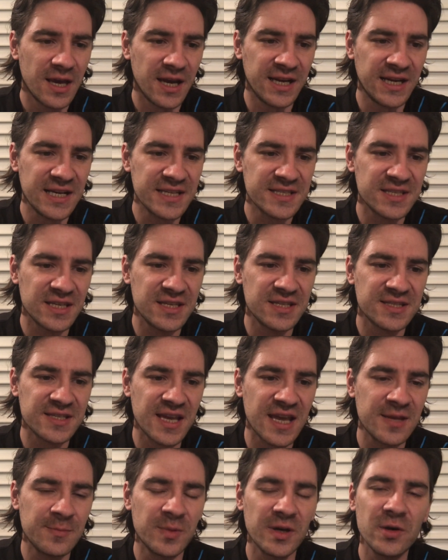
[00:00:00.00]
and as i
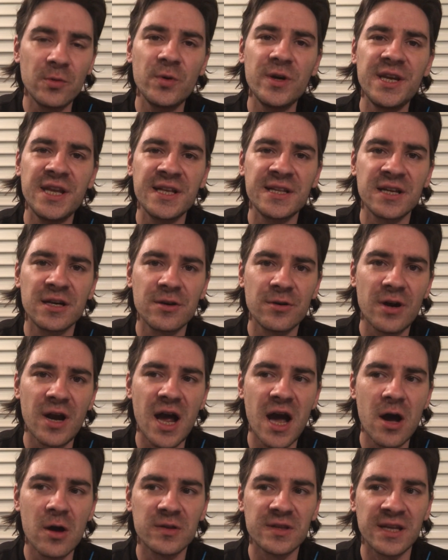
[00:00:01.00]
said by winning the
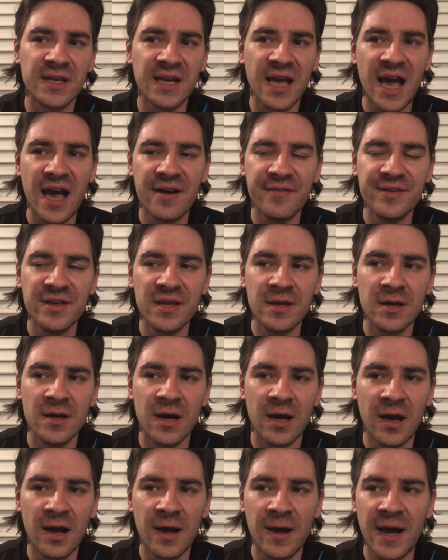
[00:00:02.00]
crowd and having
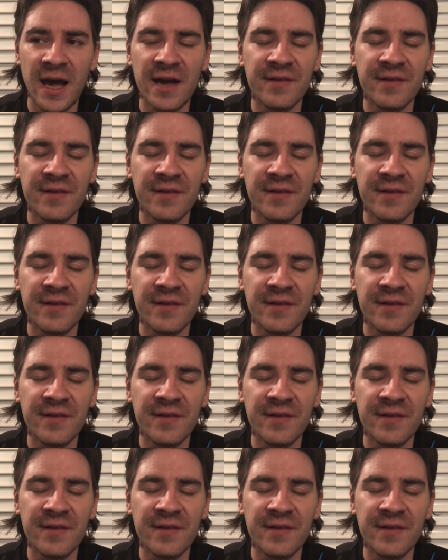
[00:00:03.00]
uh,